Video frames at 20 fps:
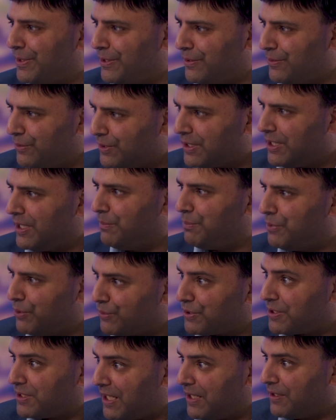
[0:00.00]
you keep your
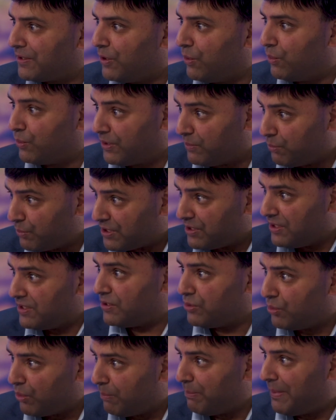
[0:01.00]
stakeholder, which is
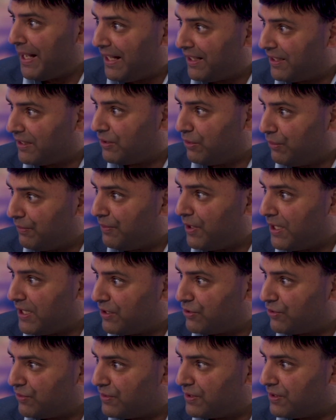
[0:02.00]
your bank, your
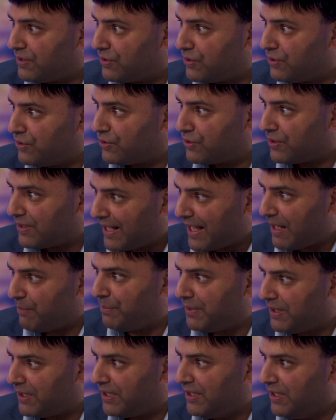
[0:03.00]
financial institution,
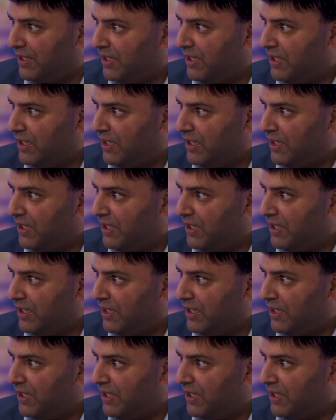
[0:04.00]
happy,